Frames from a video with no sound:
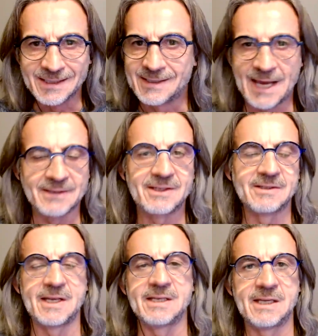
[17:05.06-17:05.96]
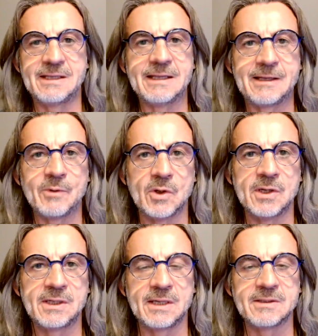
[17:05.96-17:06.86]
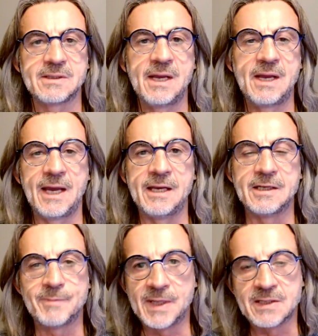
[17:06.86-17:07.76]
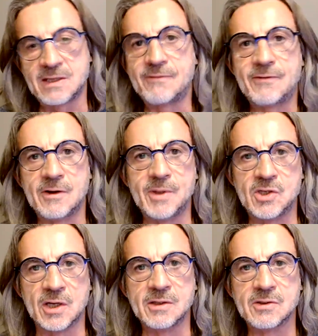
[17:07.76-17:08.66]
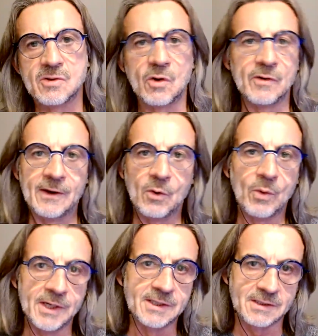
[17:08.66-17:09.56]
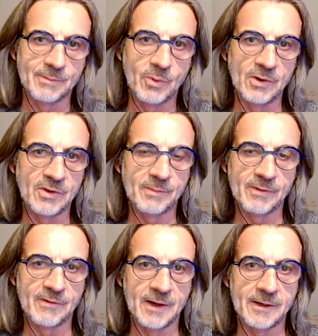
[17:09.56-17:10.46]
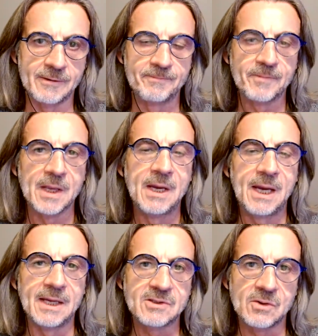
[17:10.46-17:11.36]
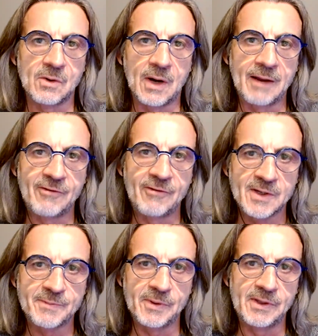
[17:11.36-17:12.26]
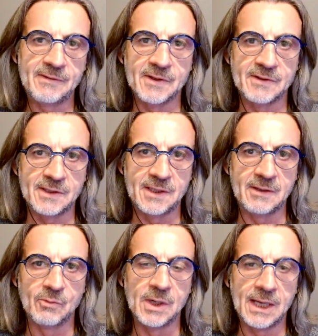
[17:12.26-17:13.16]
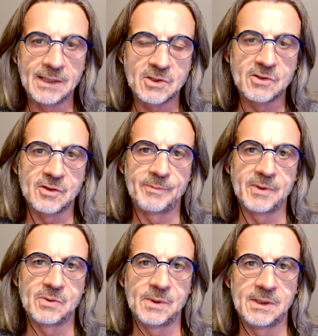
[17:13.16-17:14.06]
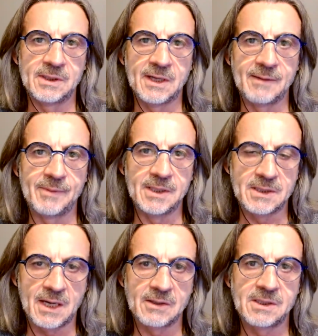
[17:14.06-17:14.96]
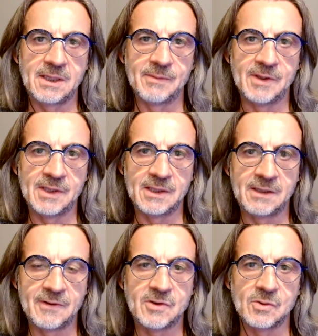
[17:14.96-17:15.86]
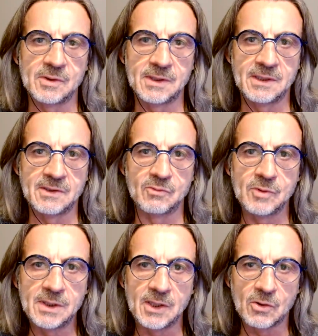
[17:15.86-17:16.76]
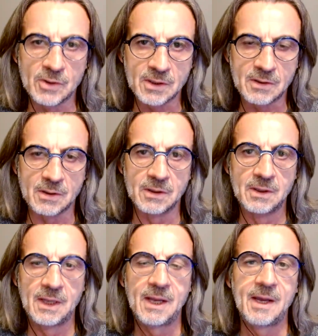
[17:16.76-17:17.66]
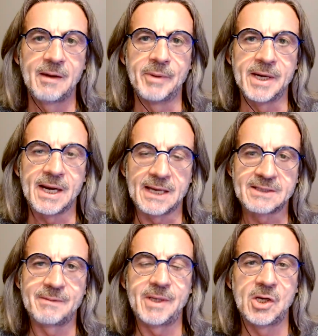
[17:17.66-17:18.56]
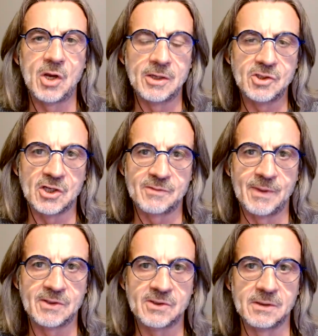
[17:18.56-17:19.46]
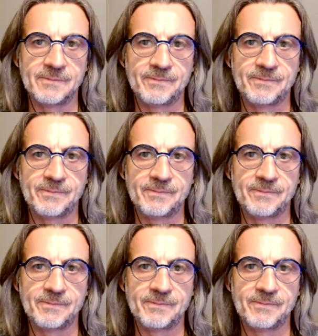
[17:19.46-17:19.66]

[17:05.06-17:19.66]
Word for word: test as they said that they were going to test? And it's because they fear to be judged or they don't want to disappoint the provider. And so I very much believe that the relationship between the diabetes care team and the individual is really critical, but it has to be a non judgmental